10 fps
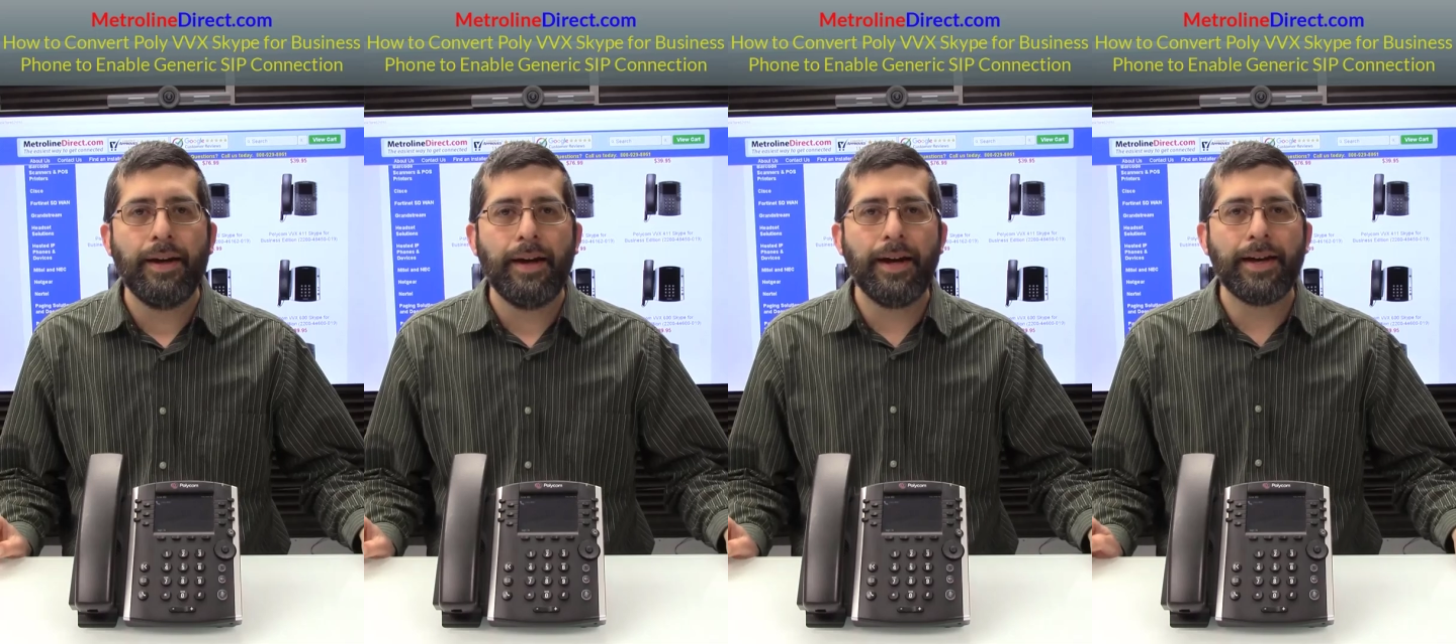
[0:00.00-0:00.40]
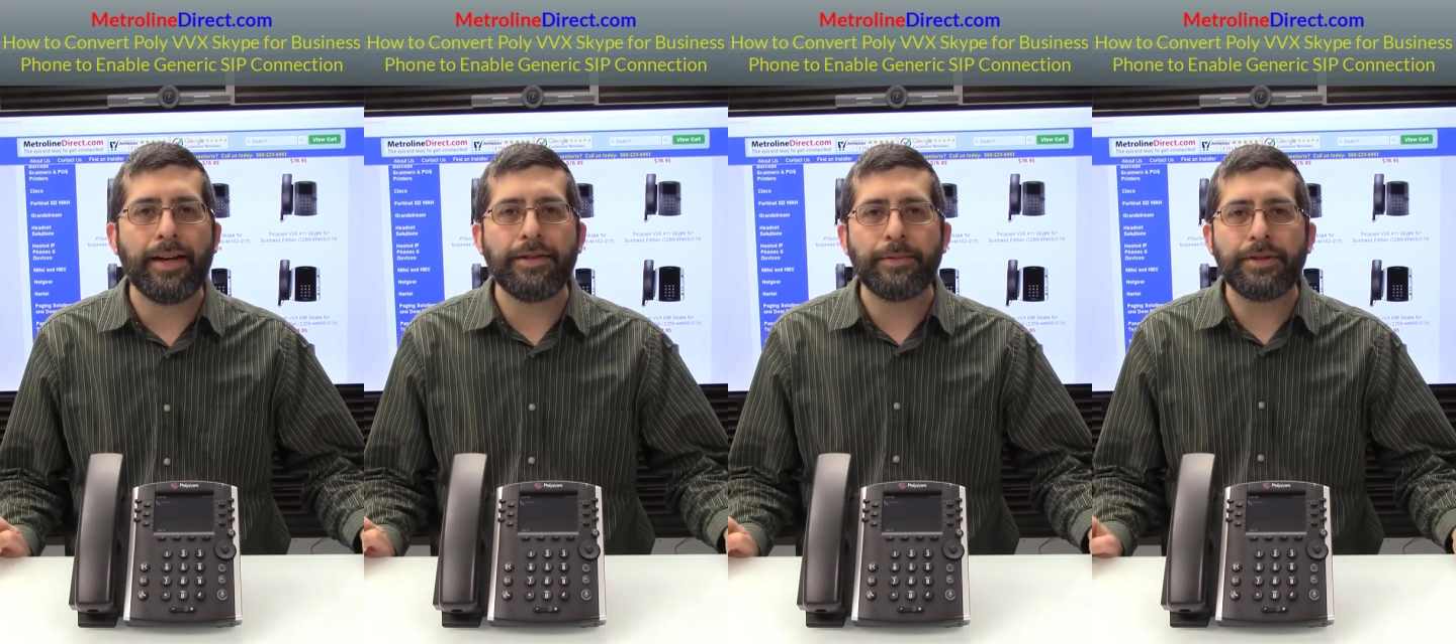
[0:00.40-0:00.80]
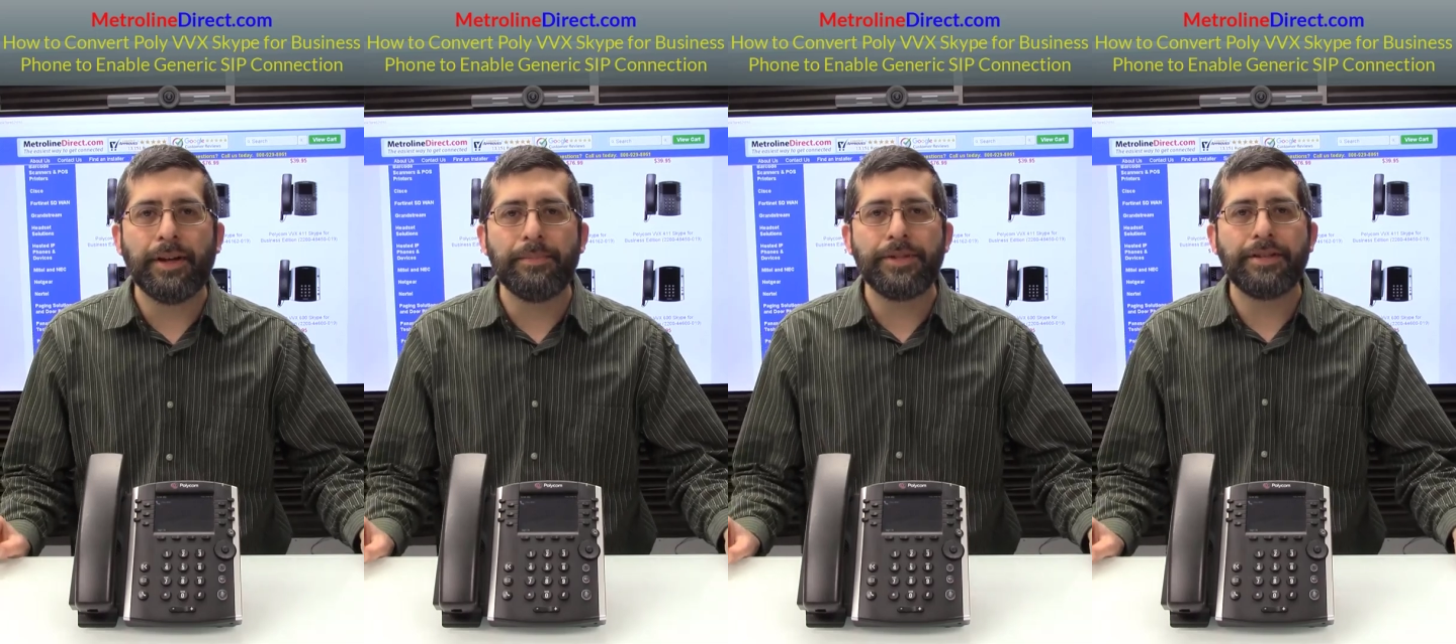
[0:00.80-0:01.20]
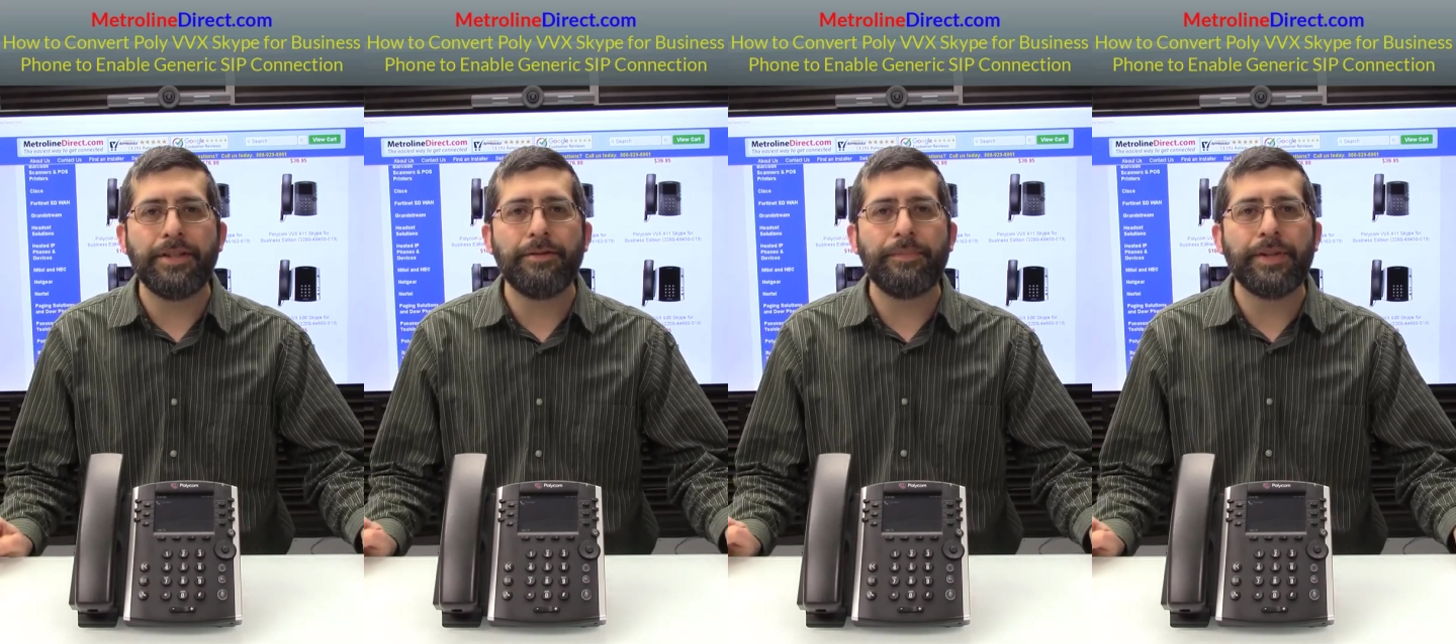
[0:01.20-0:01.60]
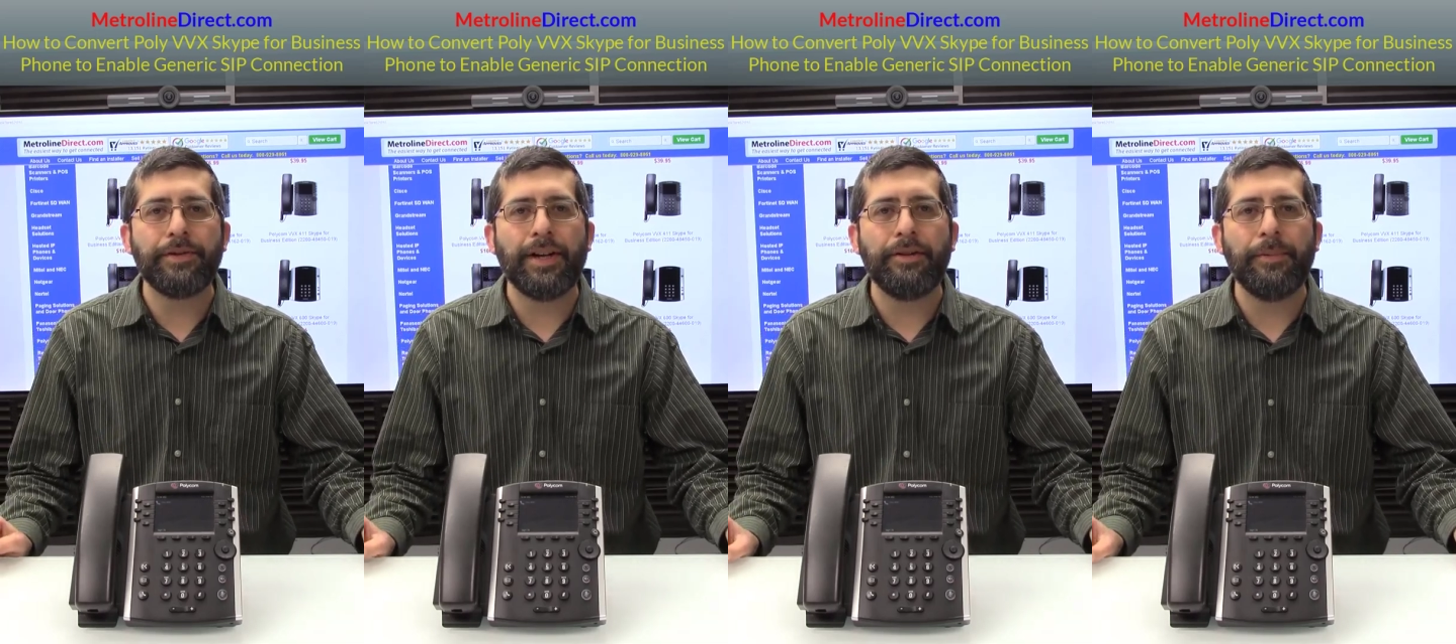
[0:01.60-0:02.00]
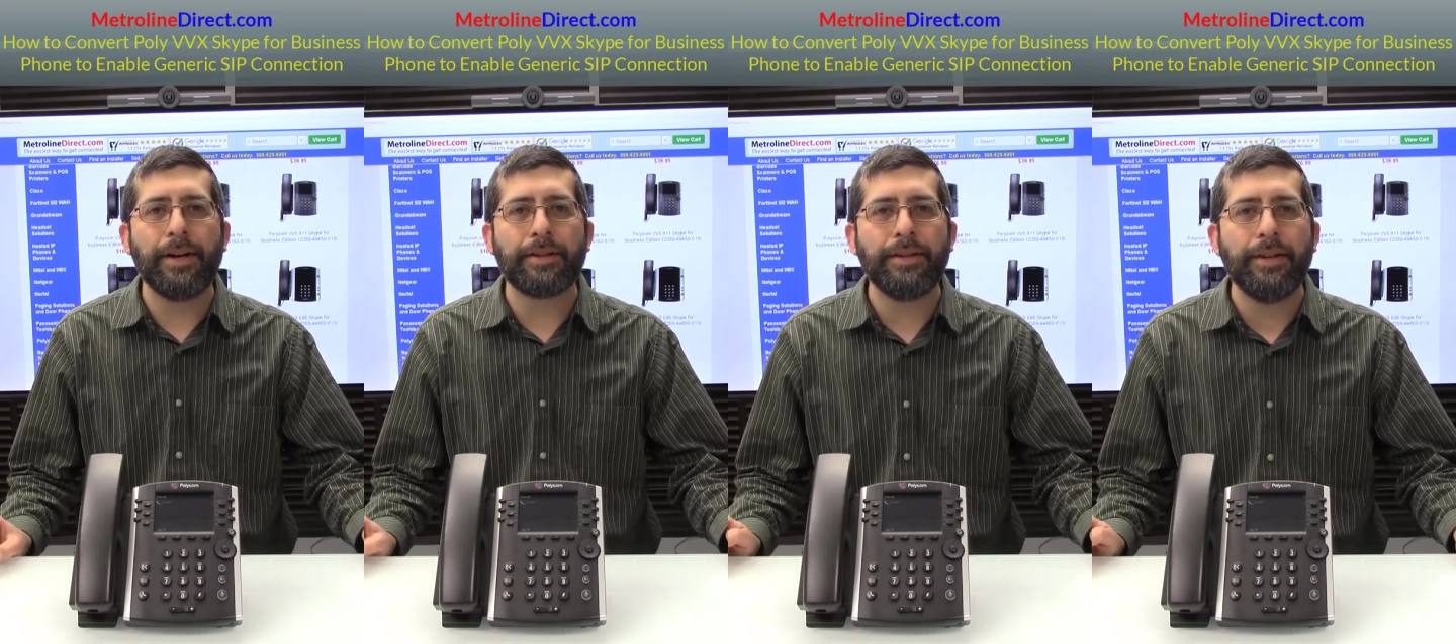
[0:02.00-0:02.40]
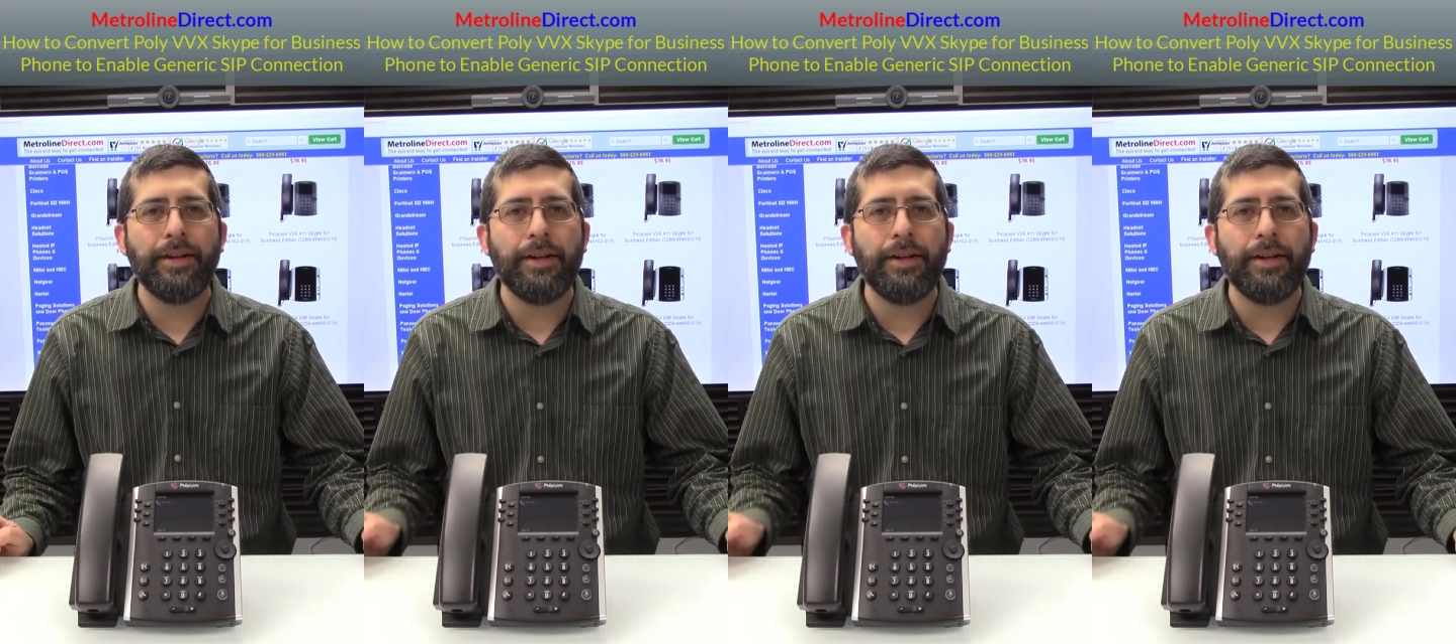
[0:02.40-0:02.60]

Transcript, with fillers: Hey guys, what's up? Jesse here from Metroline Direct.